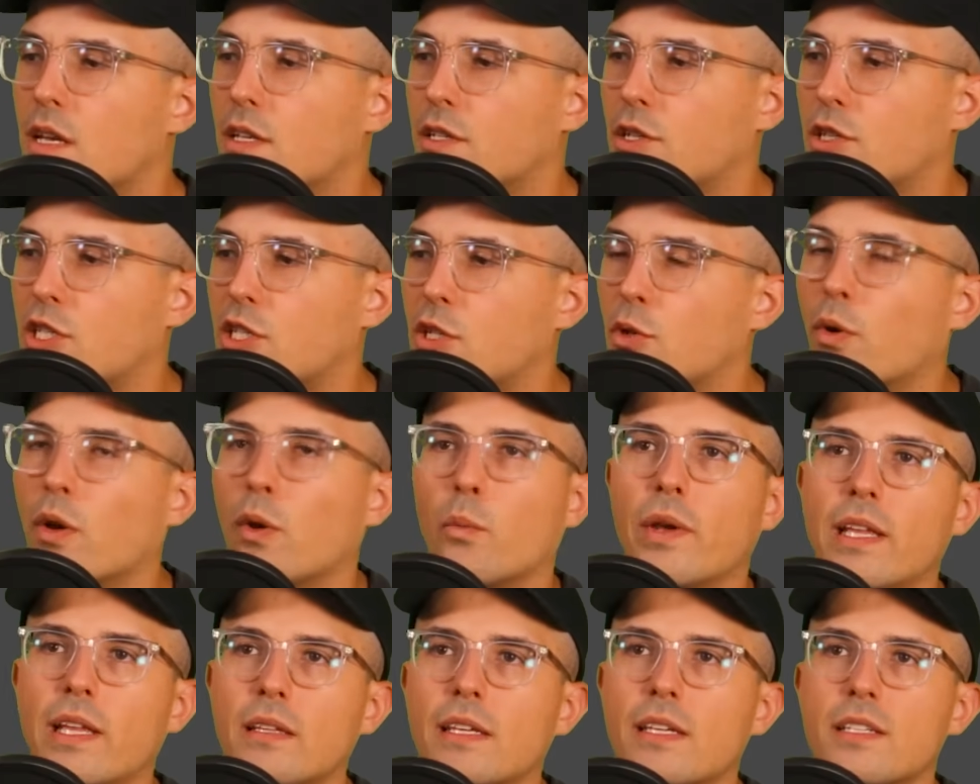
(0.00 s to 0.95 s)
just doing
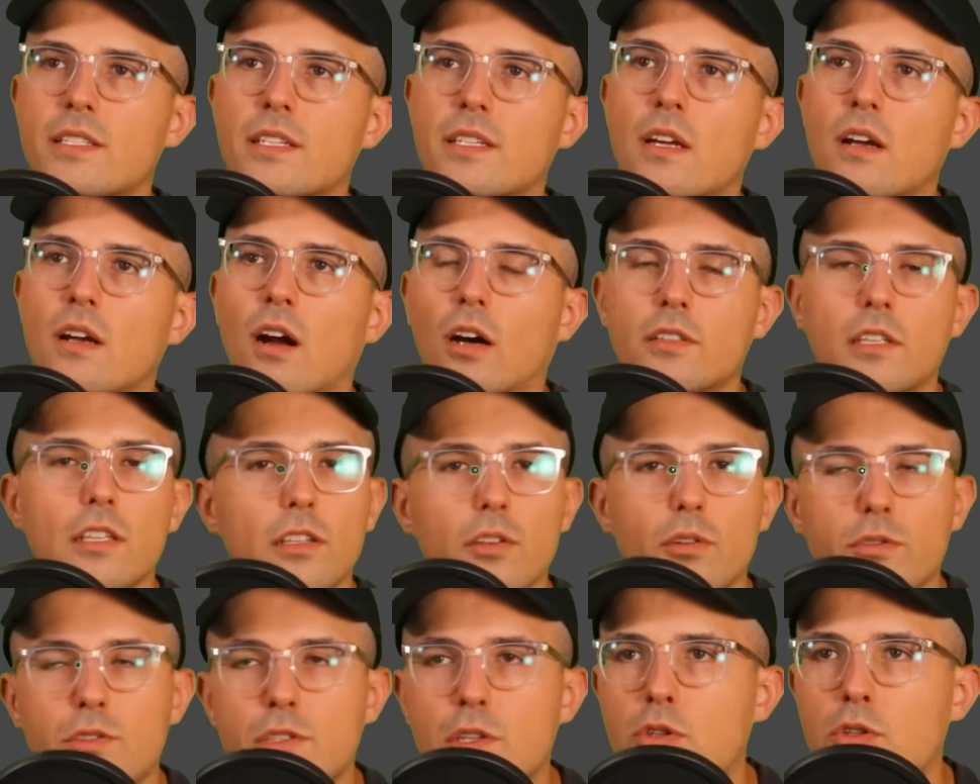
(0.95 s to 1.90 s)
wheelies on the
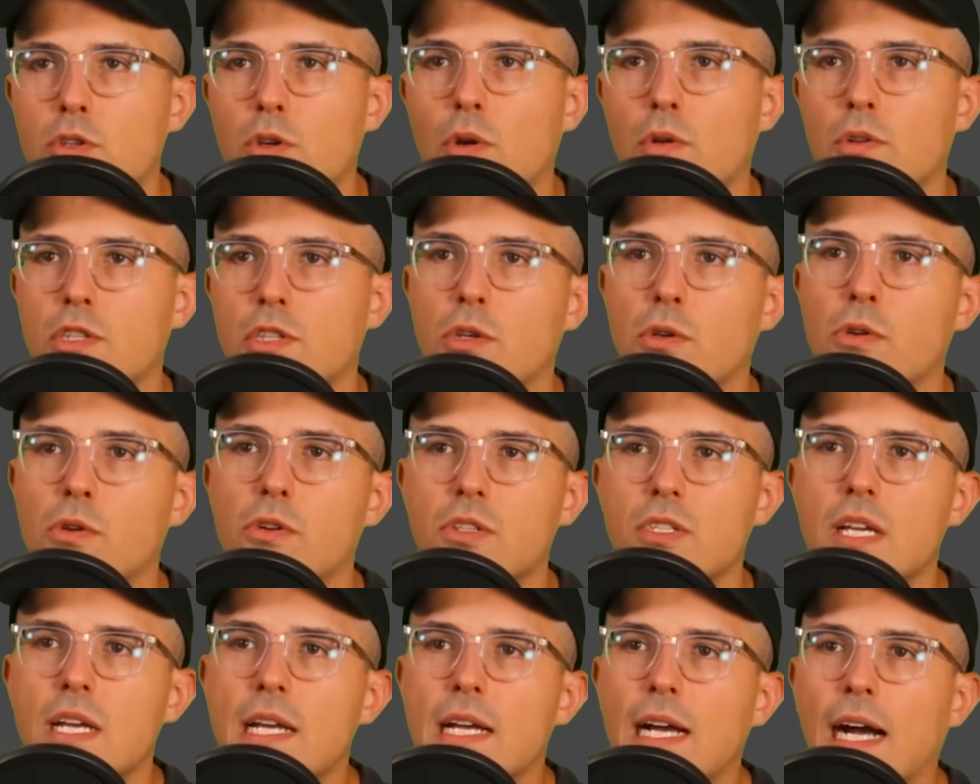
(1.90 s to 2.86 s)
little 2-stroke scooters.